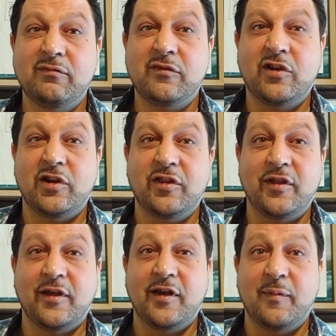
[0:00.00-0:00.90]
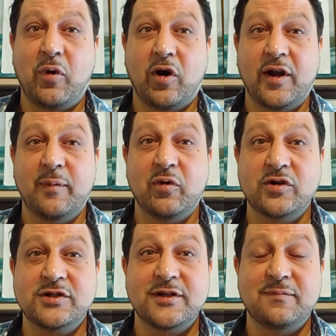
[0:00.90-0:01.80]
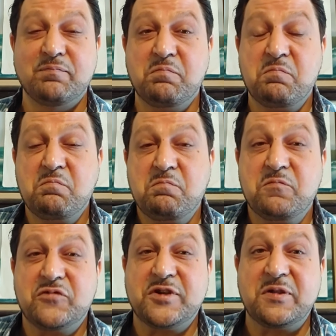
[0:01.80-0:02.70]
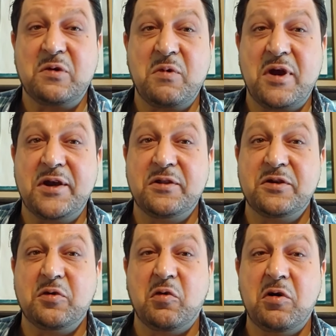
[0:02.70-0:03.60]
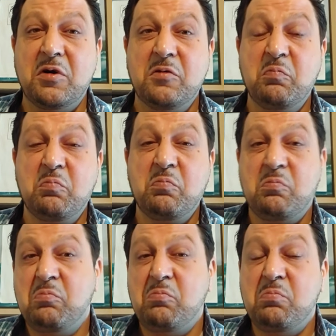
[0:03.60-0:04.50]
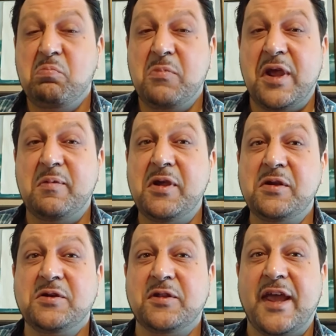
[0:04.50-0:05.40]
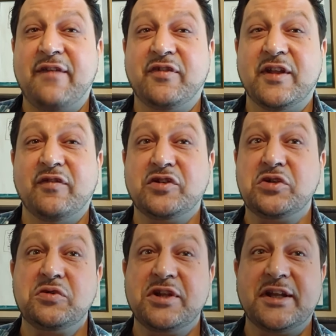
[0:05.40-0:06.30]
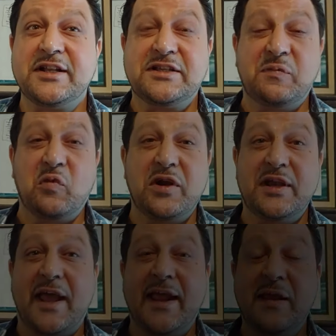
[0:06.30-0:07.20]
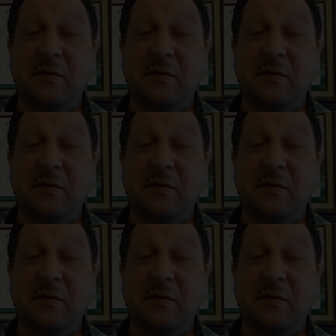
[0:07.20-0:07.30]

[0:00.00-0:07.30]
Couldn't the parking person see their way to the door? Maybe. Do they have to give her two tickets in one day?